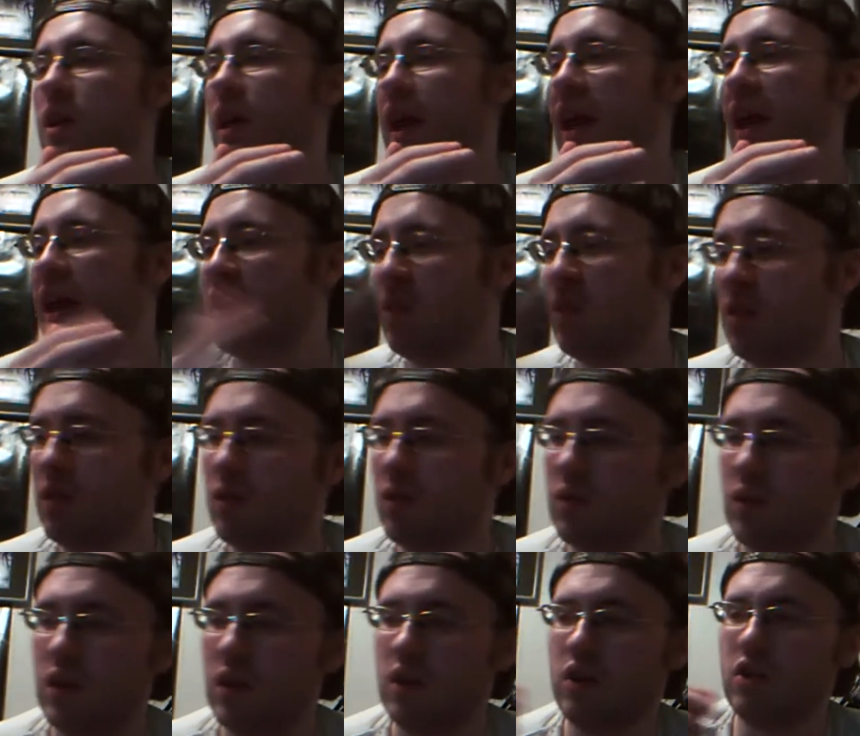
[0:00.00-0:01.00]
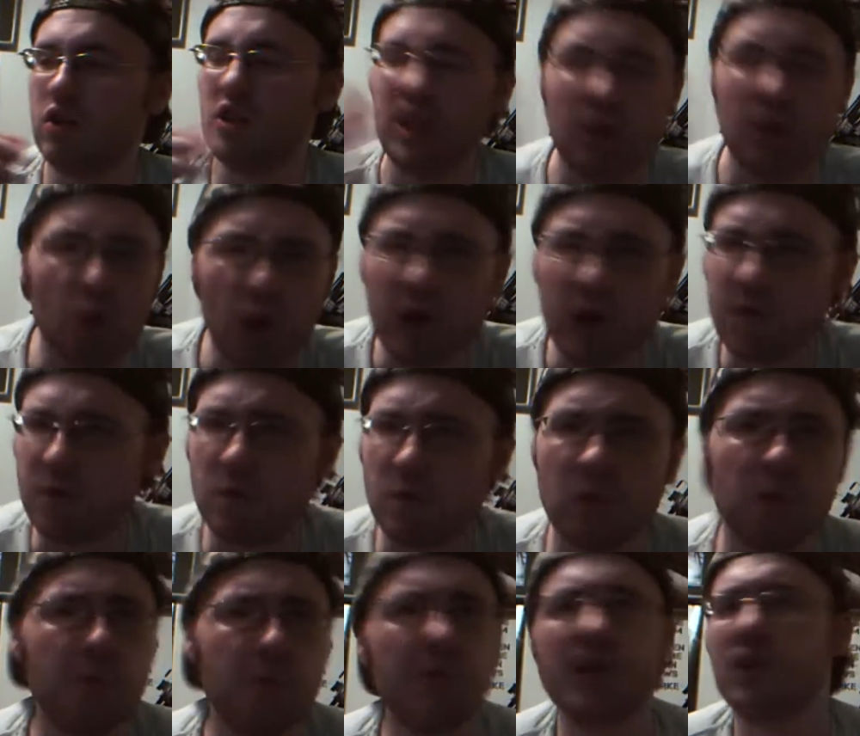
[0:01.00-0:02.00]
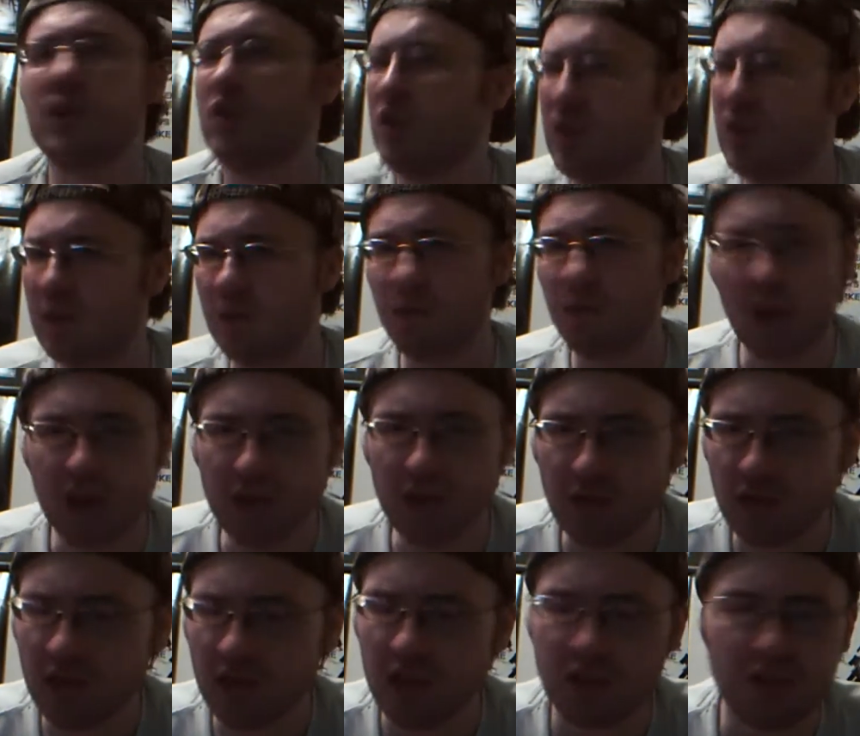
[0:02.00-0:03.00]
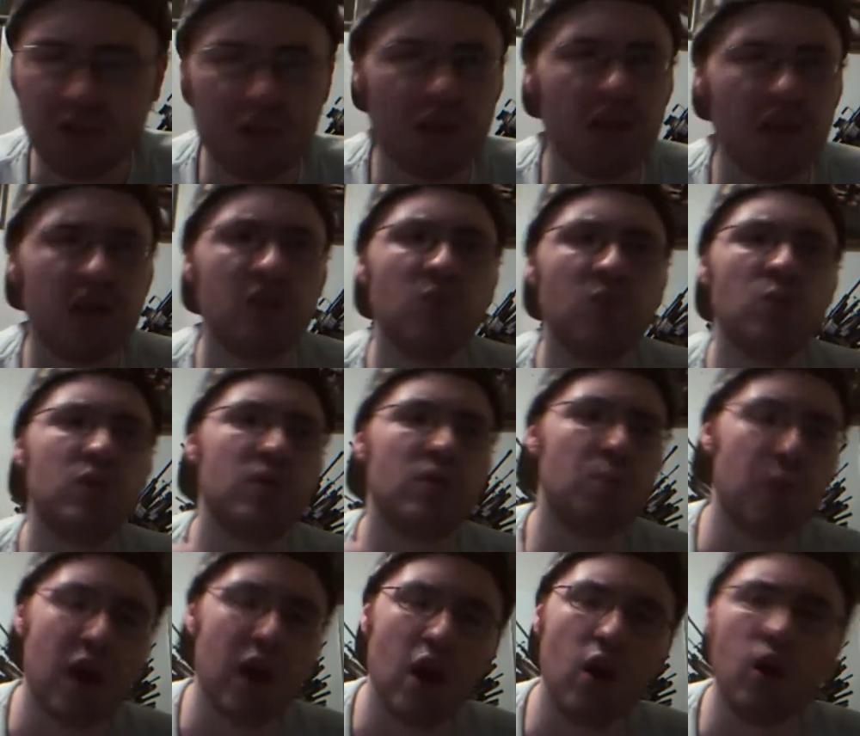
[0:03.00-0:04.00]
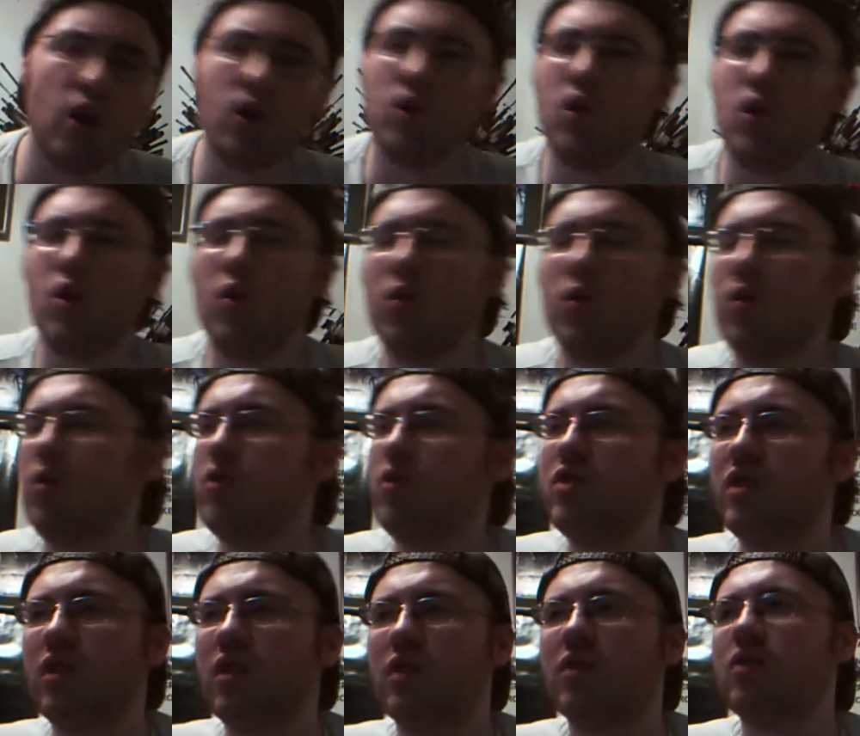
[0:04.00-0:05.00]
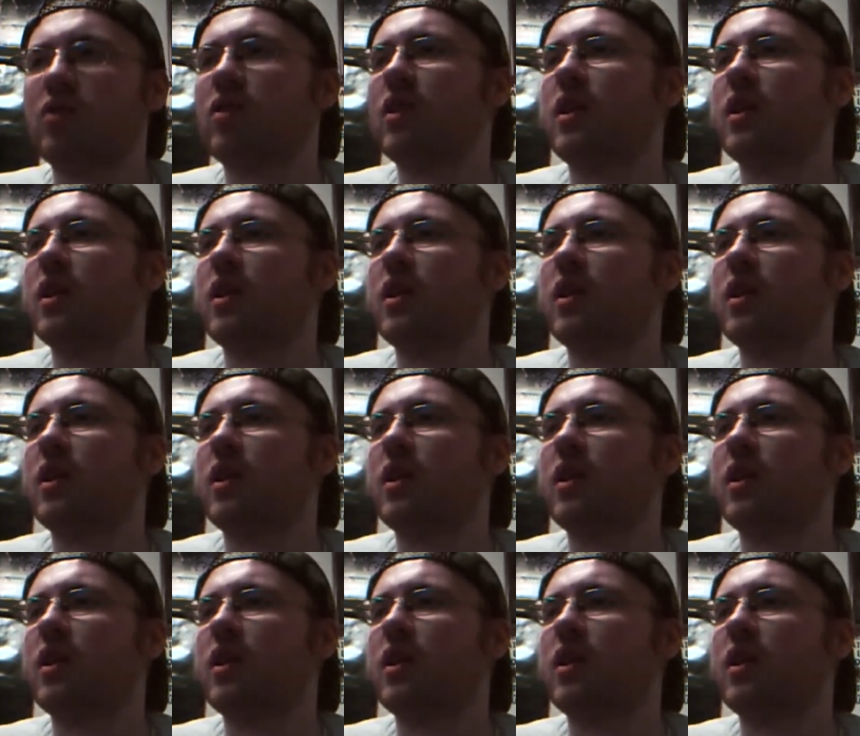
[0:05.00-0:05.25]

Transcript: and the get away from her bitch in the fight scene at the end with the power loader, just